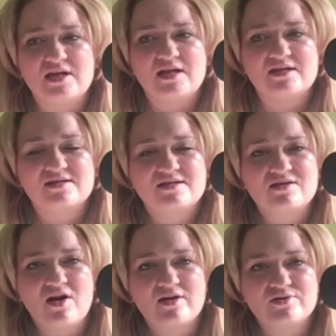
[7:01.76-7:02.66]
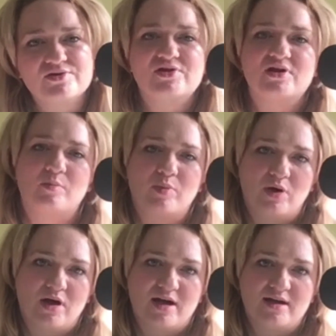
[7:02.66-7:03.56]
the styles that
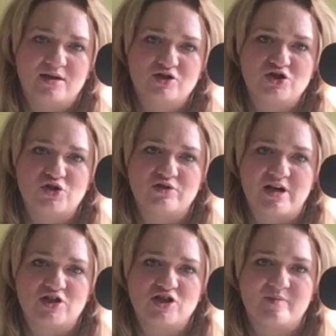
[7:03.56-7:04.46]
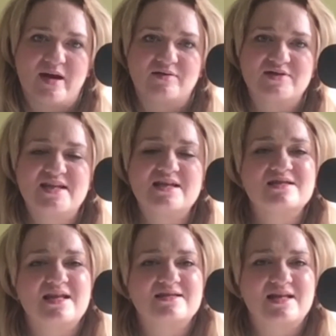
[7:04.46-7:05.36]
apply to your HTML, and
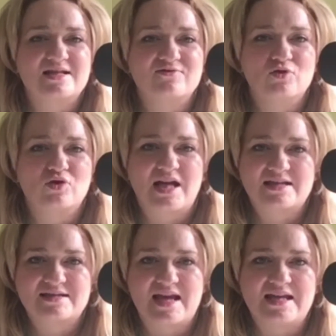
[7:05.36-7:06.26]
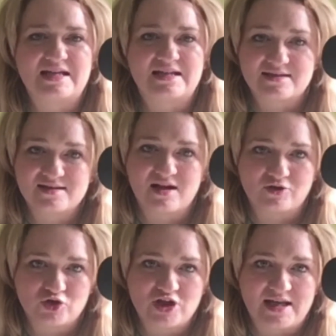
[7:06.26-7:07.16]
CSS stands for cascading
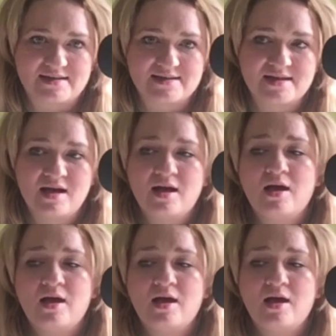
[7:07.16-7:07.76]
style sheets,